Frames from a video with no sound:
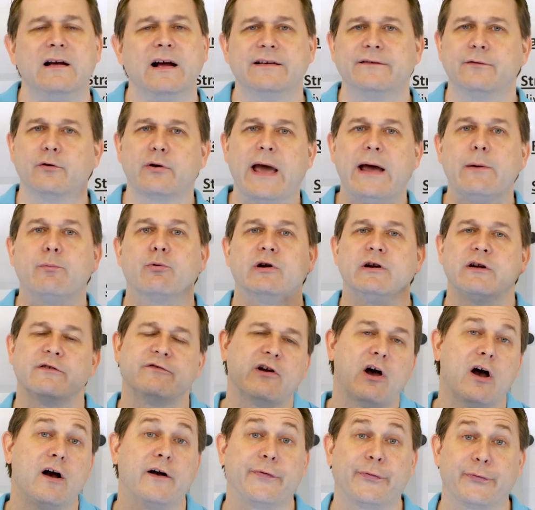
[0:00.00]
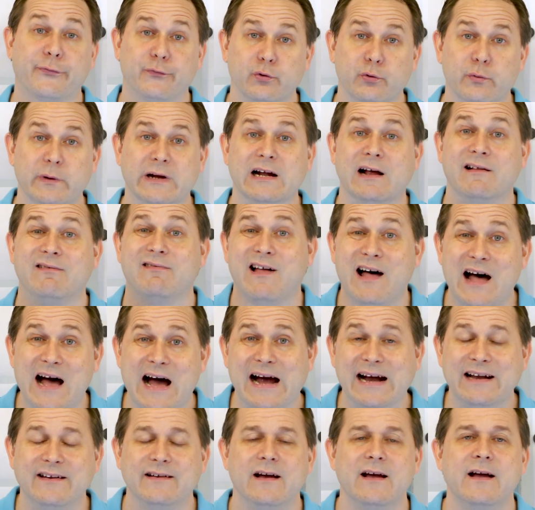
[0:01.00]
That's okay. We're going to talk through it a
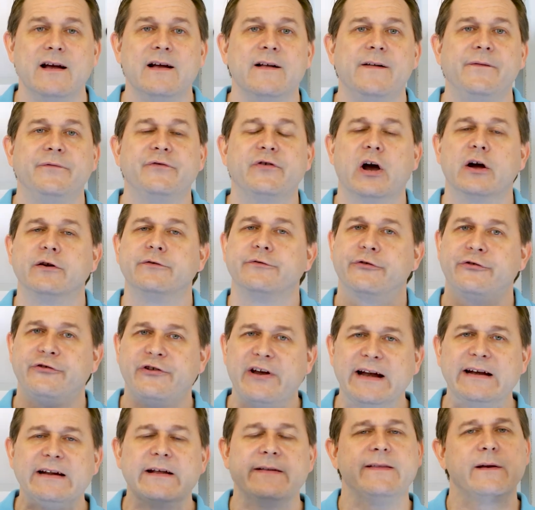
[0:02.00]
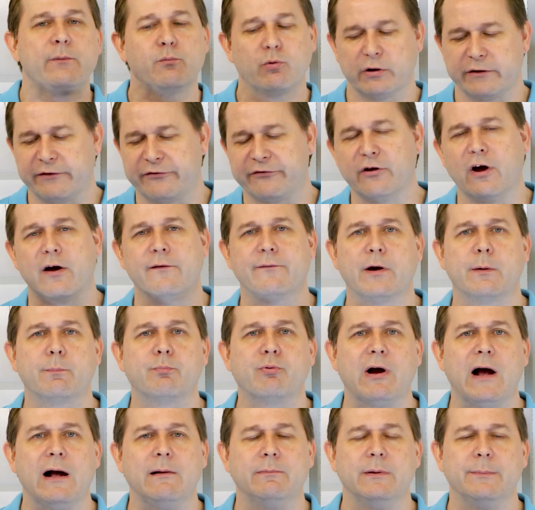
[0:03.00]
lot to understand it. Then we're going to solve our
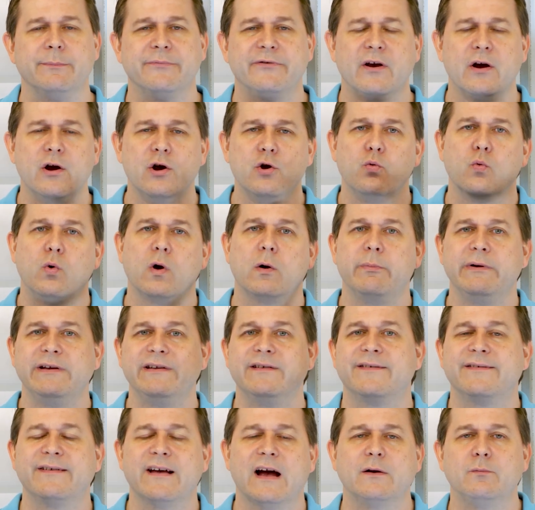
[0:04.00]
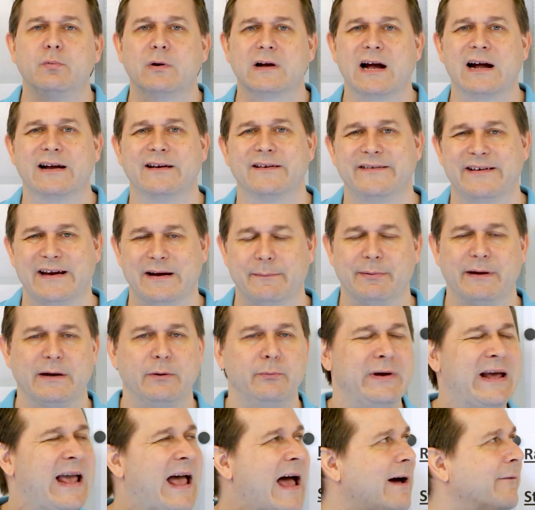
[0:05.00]
problems where we decide what kind of
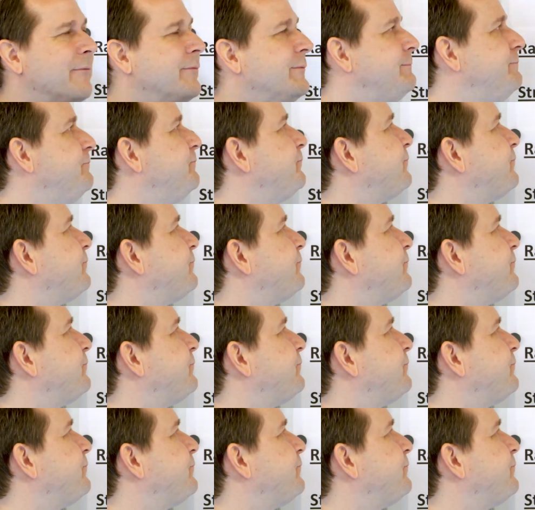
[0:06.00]
sampling we have.